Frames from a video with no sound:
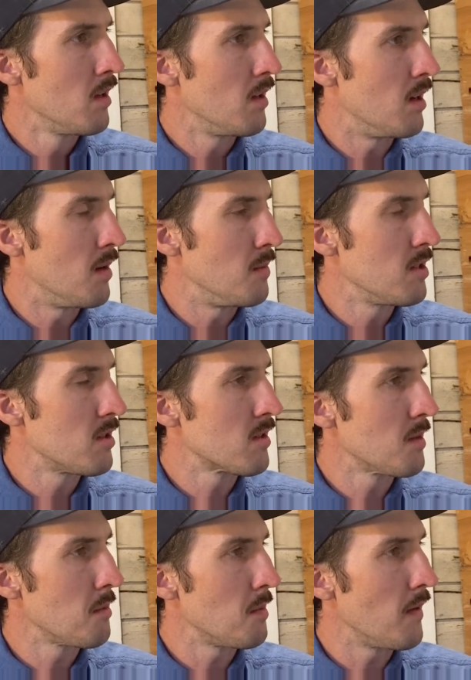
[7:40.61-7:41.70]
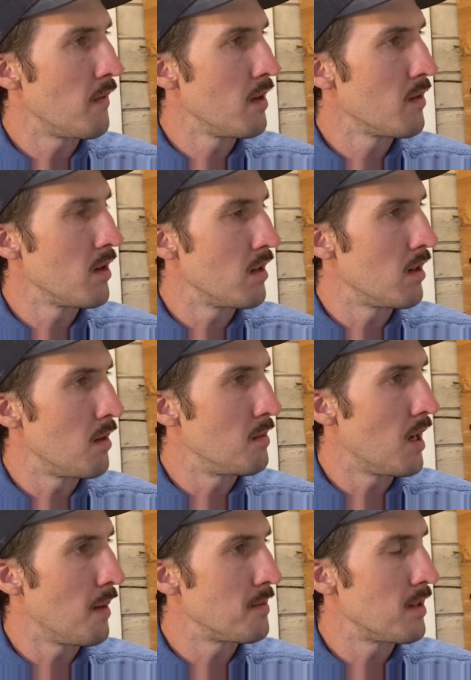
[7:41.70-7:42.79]
Um, these are some of my favorite
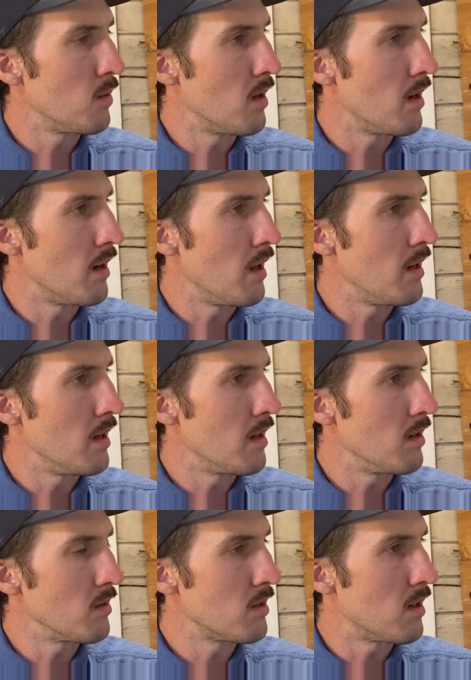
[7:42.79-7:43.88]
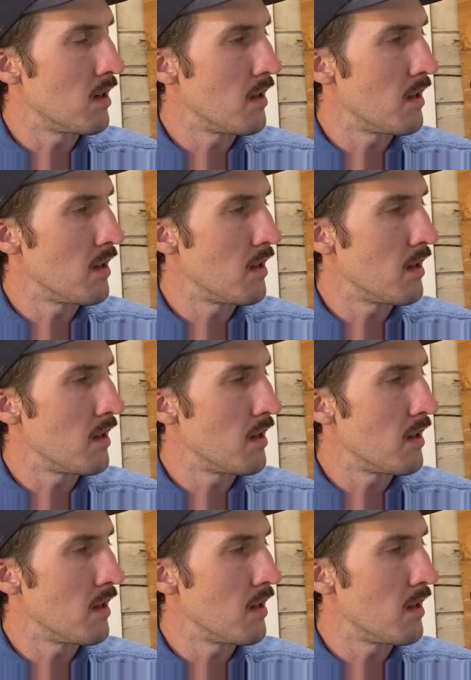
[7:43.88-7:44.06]
hubcaps that went on any Aerostar.